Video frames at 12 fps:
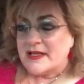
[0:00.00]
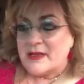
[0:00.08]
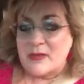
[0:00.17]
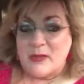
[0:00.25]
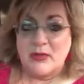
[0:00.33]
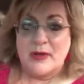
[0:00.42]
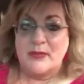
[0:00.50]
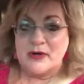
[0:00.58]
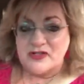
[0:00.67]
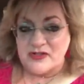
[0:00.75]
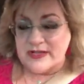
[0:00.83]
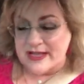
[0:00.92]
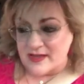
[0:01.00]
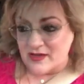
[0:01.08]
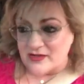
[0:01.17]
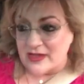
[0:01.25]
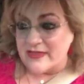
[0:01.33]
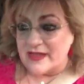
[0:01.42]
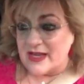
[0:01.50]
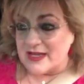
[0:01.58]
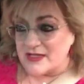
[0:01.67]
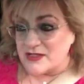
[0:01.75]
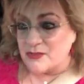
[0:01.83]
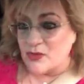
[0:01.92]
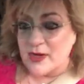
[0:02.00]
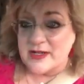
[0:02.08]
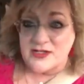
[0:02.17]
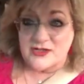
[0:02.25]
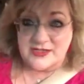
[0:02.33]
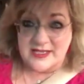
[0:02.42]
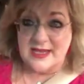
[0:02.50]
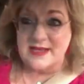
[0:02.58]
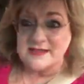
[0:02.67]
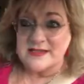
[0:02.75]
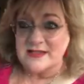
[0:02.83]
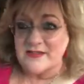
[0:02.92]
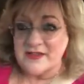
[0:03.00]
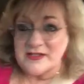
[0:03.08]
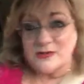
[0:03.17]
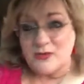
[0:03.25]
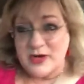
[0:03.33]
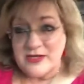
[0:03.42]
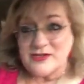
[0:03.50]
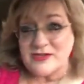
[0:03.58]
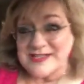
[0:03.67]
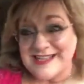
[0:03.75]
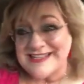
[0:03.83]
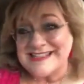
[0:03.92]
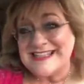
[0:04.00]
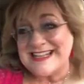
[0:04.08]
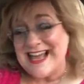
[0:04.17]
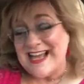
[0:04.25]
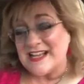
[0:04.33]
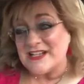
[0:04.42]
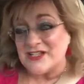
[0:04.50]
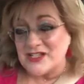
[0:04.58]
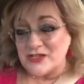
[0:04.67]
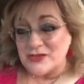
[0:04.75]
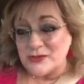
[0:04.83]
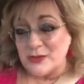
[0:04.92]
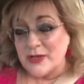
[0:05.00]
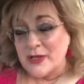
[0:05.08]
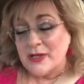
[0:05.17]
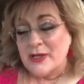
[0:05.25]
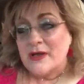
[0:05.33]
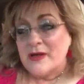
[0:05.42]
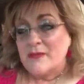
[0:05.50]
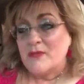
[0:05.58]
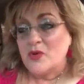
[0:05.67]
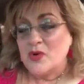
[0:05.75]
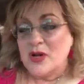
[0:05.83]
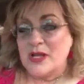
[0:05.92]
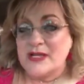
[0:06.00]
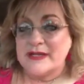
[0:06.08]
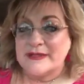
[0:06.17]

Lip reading: get my blood pressure down, and then I can do more exercise. And if I do more exercise, then I can do more,